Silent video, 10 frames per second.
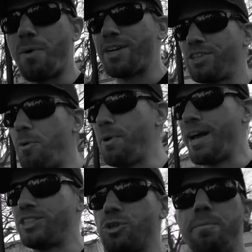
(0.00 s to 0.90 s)
watching. Hope you
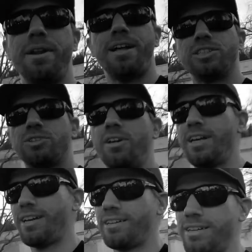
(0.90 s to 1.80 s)
guys join me in
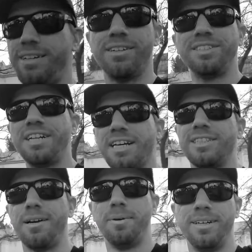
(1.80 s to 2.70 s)
Australia, and I'll see you next time.